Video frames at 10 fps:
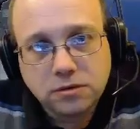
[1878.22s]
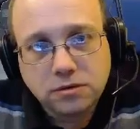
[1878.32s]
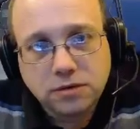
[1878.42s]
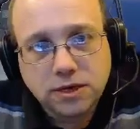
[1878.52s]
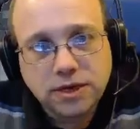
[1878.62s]

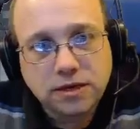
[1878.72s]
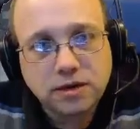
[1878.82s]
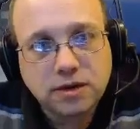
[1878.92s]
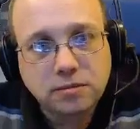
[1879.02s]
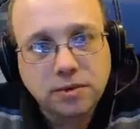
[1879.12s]
and
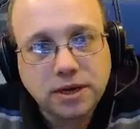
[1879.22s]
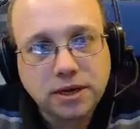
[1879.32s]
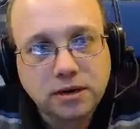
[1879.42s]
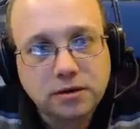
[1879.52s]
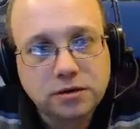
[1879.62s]
come back
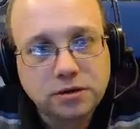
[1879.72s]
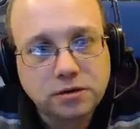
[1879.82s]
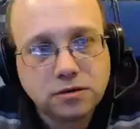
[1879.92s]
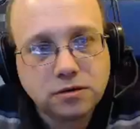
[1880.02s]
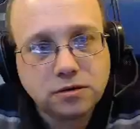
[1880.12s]

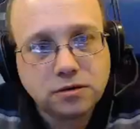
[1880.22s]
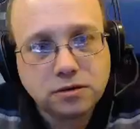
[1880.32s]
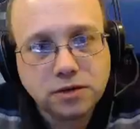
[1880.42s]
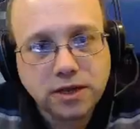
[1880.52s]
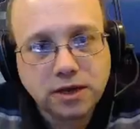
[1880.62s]
into.
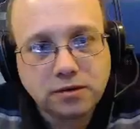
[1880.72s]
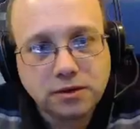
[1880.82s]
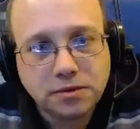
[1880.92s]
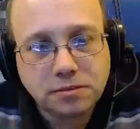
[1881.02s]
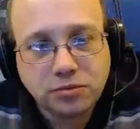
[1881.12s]
There you go. We
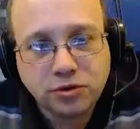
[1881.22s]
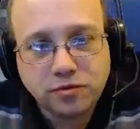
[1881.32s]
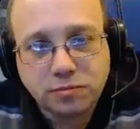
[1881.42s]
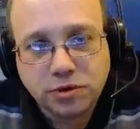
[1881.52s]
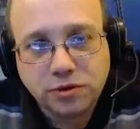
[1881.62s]
can prove the
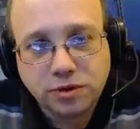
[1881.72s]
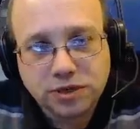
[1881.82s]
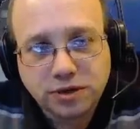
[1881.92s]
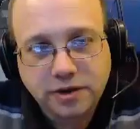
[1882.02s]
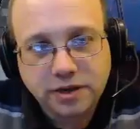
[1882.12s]
blue is
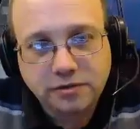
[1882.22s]
going in the right